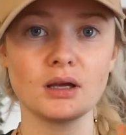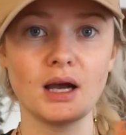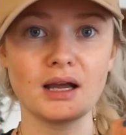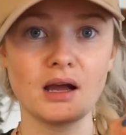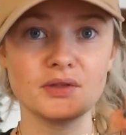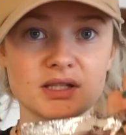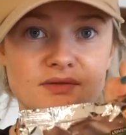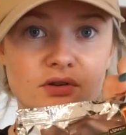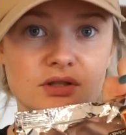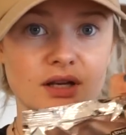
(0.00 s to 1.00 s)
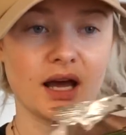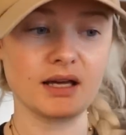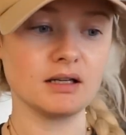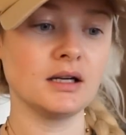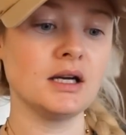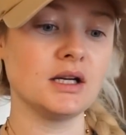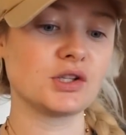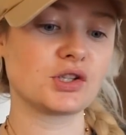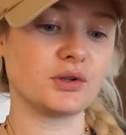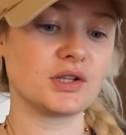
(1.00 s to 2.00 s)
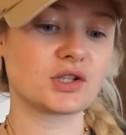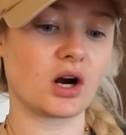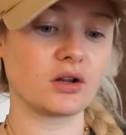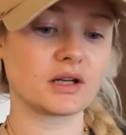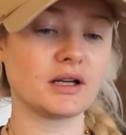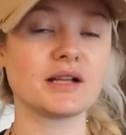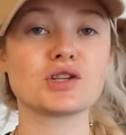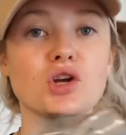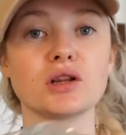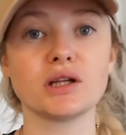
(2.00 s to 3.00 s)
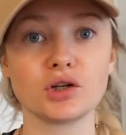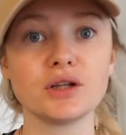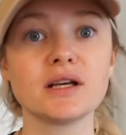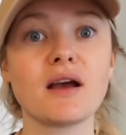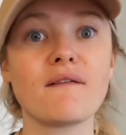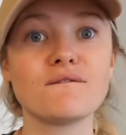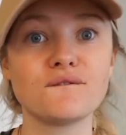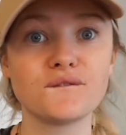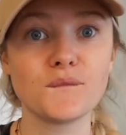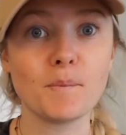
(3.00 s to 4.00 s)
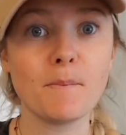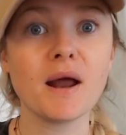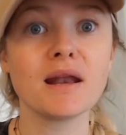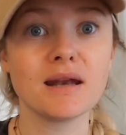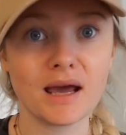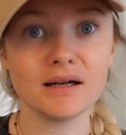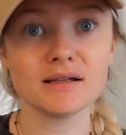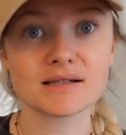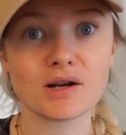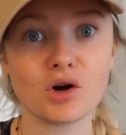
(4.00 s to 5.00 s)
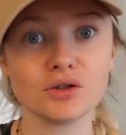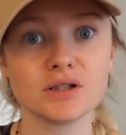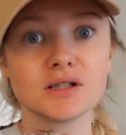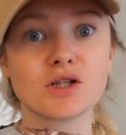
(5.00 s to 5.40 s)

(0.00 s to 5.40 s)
I got this for tonight. So these garlic knots are literally bananas at Aldi.